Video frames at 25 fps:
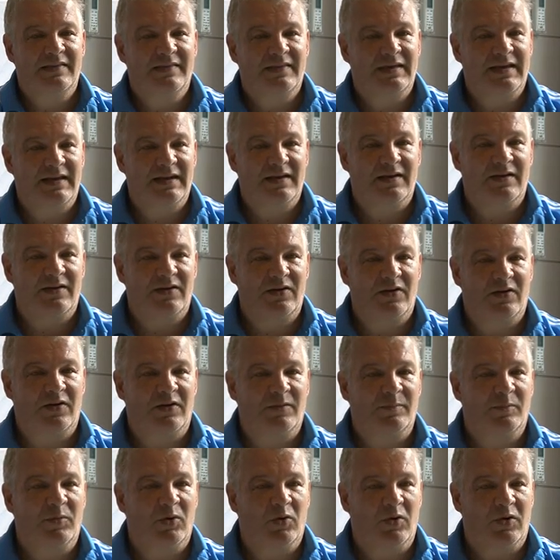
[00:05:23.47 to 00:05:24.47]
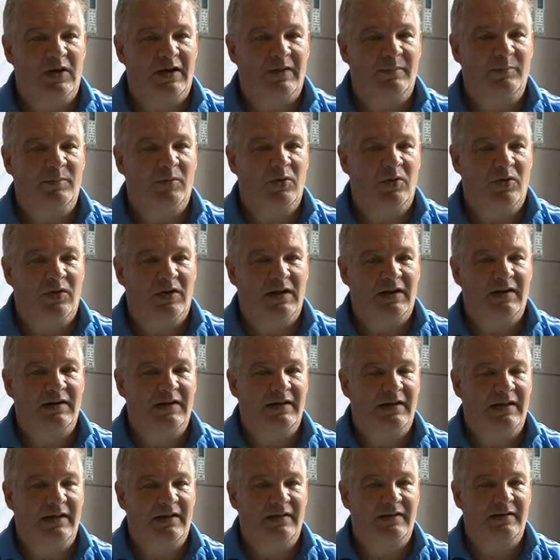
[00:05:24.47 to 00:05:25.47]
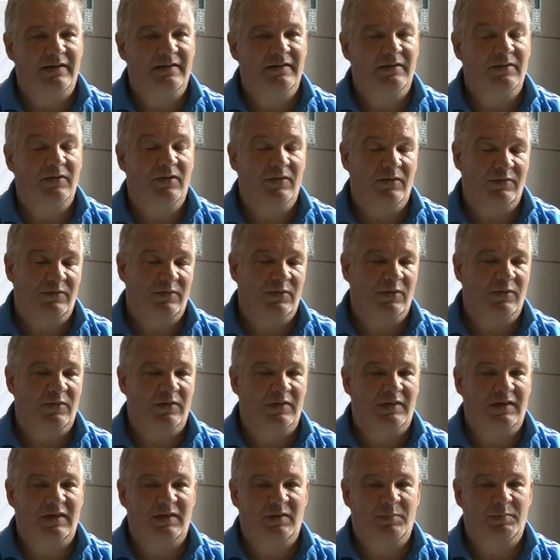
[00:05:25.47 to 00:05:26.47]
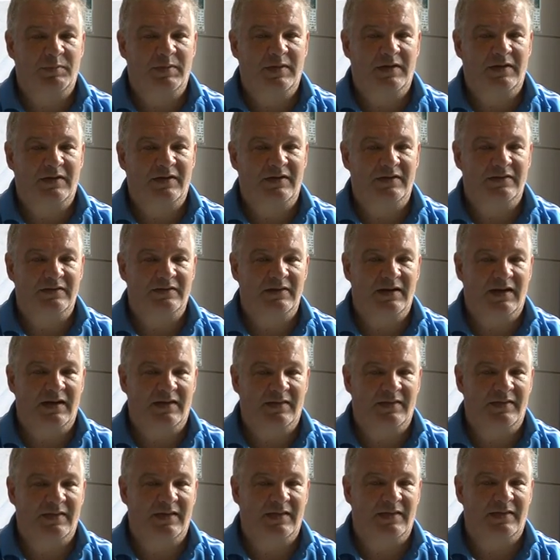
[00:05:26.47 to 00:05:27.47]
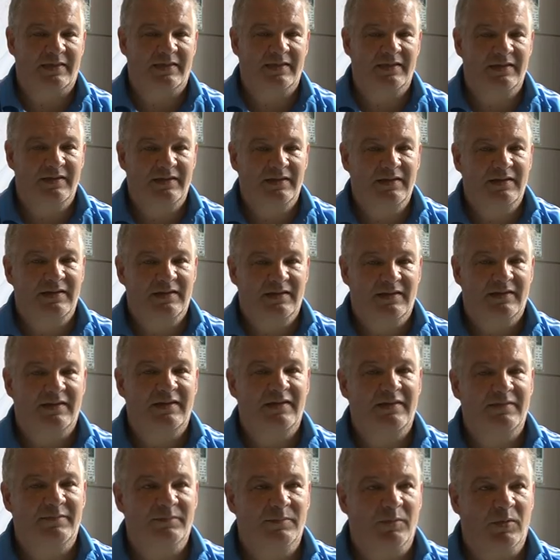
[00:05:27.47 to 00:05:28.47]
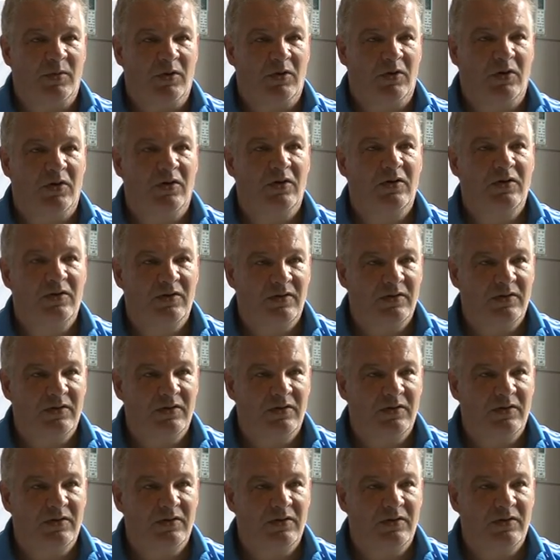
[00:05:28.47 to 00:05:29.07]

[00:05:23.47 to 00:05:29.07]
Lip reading: they learn more and more, and of course experience like this give more